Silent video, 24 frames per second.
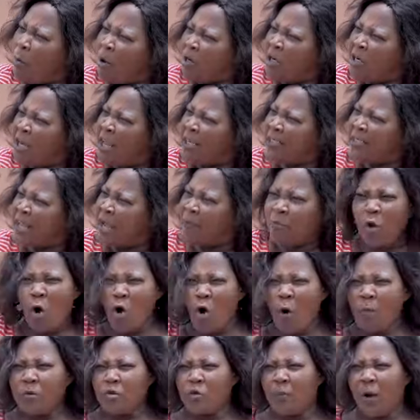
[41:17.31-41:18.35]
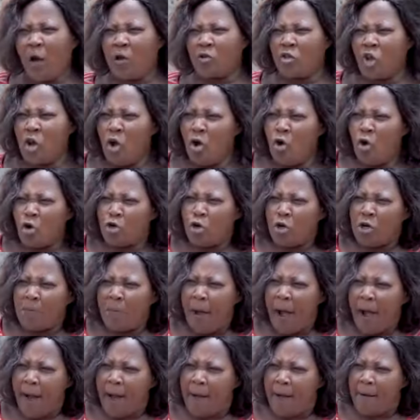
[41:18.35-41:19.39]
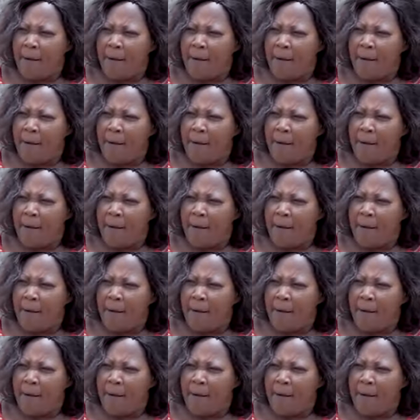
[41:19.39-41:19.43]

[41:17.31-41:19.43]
to borrow money next time, don't come to my house. Go to the